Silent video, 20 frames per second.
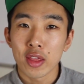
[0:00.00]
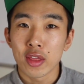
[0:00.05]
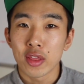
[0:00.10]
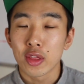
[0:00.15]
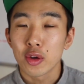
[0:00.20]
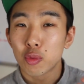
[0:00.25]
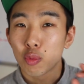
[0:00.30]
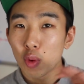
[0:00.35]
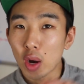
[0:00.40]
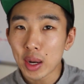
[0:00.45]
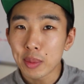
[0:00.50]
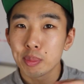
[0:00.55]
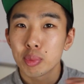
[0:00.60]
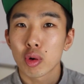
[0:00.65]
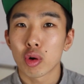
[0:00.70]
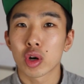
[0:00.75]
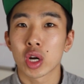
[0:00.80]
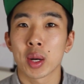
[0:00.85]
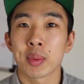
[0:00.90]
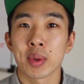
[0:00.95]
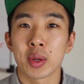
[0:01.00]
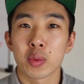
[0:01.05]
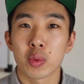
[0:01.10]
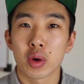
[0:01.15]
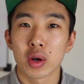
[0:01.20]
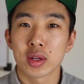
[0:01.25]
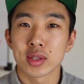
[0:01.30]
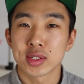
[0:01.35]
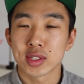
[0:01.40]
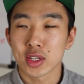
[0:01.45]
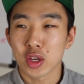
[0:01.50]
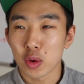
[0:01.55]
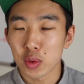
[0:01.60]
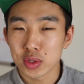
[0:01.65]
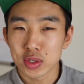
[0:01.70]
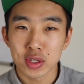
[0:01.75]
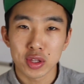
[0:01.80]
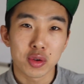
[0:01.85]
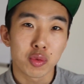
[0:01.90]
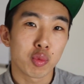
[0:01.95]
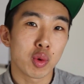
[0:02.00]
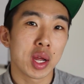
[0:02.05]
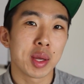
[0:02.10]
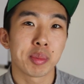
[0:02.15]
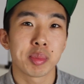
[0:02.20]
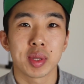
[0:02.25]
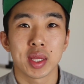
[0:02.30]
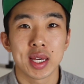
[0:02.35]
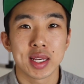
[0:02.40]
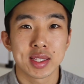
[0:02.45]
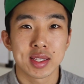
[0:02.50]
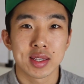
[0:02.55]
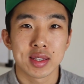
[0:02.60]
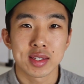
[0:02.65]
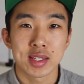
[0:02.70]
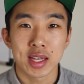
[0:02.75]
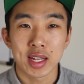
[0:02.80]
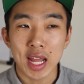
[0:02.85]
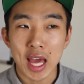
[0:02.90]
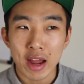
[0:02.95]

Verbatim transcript: the right programming words go into the right places and